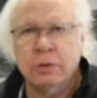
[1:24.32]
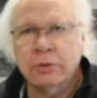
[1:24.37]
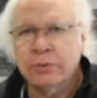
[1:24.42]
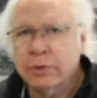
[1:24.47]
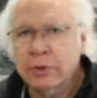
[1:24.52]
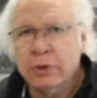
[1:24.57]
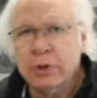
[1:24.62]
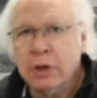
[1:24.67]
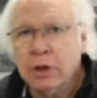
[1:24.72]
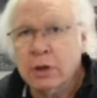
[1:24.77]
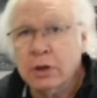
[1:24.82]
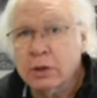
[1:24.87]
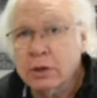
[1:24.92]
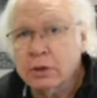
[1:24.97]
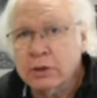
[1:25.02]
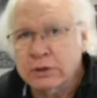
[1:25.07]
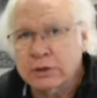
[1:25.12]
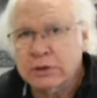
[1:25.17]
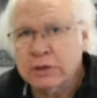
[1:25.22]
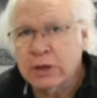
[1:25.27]
they're not on
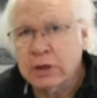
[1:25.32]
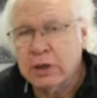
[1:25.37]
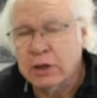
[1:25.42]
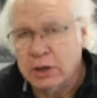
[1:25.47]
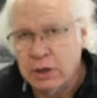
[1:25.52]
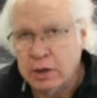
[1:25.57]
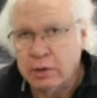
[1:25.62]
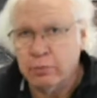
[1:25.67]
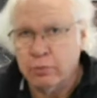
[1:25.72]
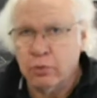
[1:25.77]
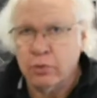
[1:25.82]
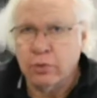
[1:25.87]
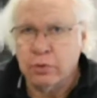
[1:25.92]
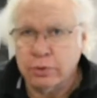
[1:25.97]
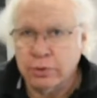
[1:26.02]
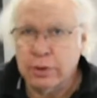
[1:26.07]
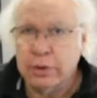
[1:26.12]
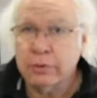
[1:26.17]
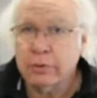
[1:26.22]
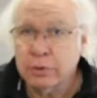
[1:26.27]
this side anymore.
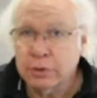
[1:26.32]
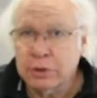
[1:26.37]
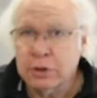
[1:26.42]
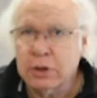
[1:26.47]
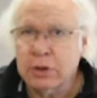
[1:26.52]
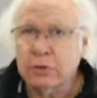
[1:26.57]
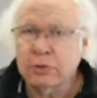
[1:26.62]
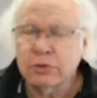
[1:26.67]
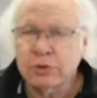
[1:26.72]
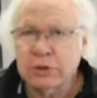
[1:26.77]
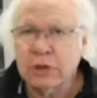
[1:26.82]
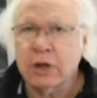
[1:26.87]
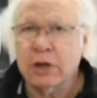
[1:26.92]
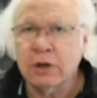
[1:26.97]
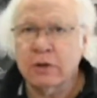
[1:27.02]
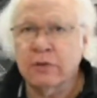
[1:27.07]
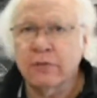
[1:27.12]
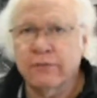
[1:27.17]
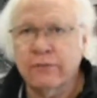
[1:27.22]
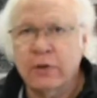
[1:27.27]
They're on the other side
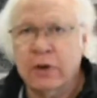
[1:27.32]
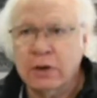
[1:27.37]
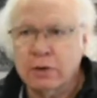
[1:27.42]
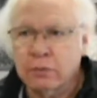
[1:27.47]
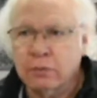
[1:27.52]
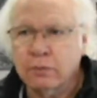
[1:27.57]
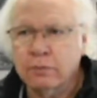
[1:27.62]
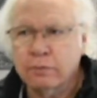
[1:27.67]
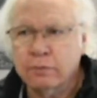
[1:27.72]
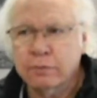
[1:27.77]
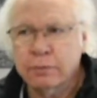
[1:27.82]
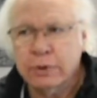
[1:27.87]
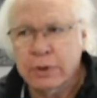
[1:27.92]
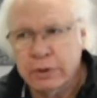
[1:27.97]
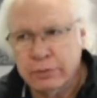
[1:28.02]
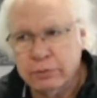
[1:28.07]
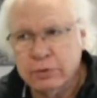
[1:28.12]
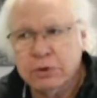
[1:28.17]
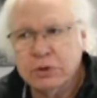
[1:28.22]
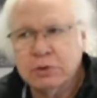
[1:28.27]
of the veil.
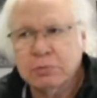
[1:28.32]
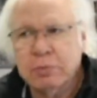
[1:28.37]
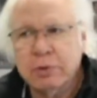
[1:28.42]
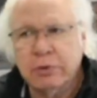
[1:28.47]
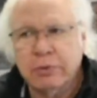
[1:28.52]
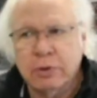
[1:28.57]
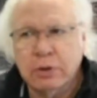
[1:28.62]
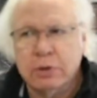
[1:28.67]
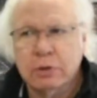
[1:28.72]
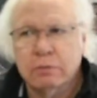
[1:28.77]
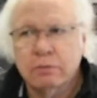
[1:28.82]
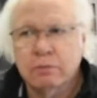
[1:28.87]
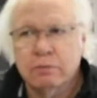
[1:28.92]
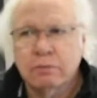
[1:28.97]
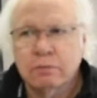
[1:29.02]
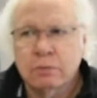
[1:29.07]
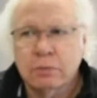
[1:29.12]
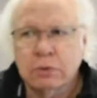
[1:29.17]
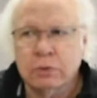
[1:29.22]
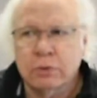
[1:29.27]
They're in spirit.
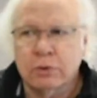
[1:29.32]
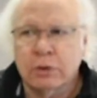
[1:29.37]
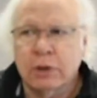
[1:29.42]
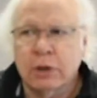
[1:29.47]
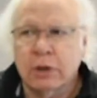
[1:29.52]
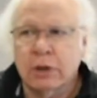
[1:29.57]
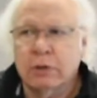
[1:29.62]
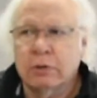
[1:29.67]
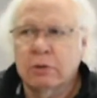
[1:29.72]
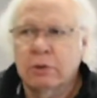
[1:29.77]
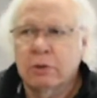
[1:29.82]
Okay?